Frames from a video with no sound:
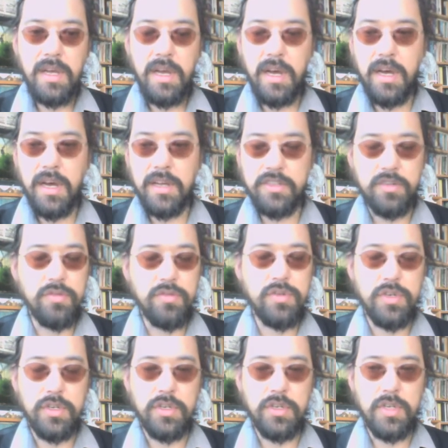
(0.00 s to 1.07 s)
So you
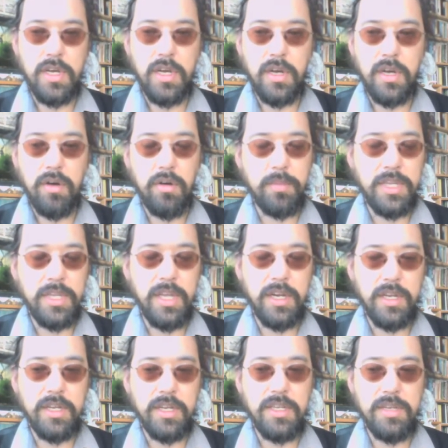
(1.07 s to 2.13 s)
should all be
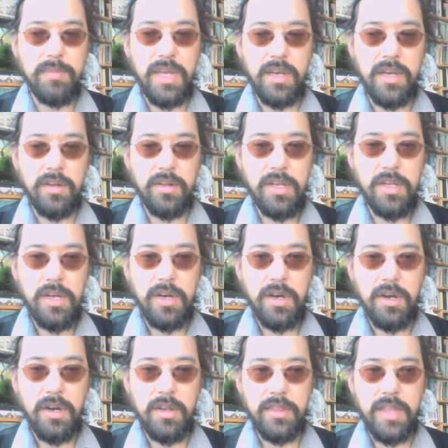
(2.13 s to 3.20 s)
getting an email
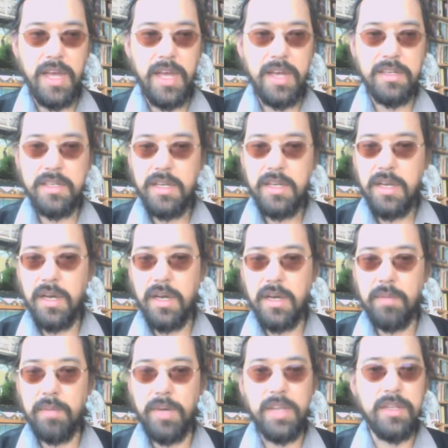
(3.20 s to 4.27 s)
on that
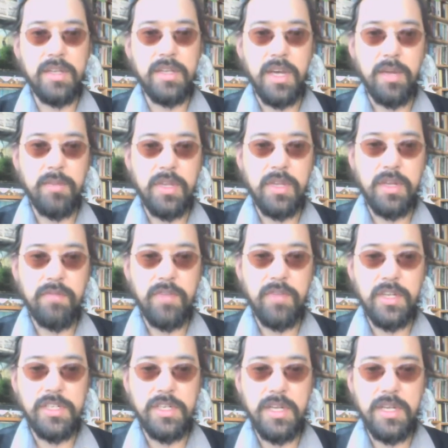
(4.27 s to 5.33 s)
by the time the
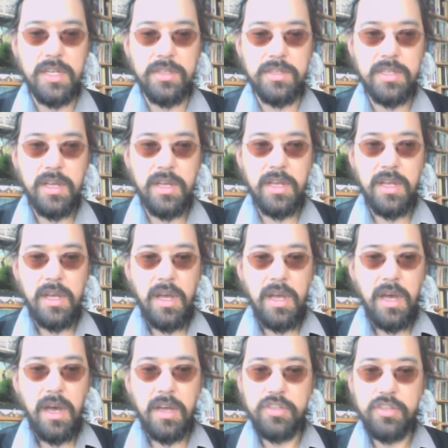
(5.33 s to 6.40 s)
convention ends.
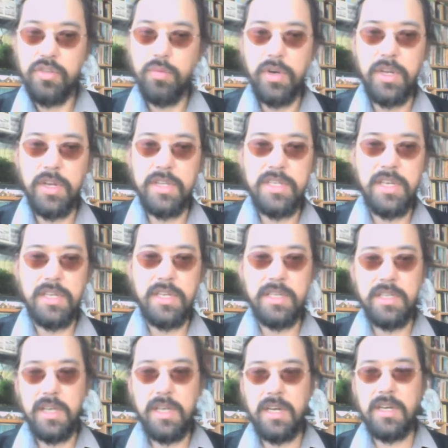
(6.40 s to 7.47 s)
So we're going to
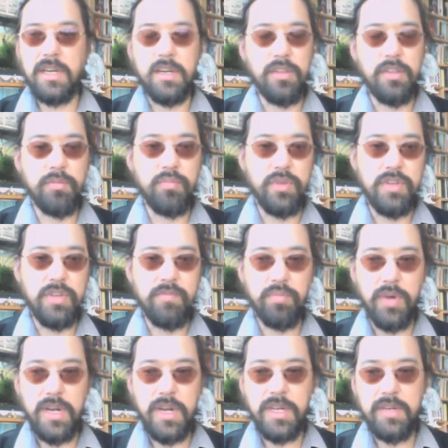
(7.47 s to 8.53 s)
take another brief
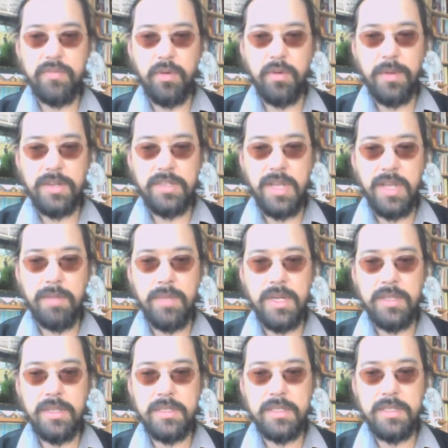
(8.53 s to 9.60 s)
break for about 10
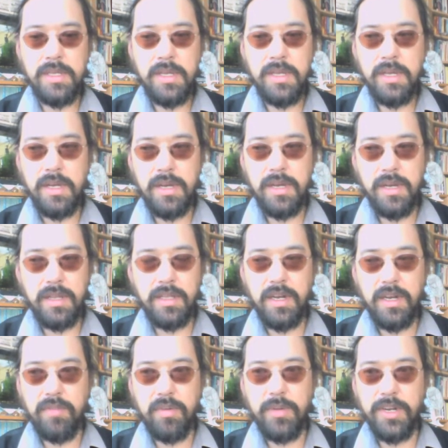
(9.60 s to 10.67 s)
minutes, let
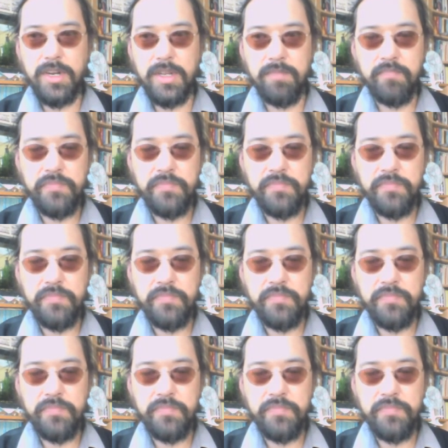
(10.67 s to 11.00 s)
everybody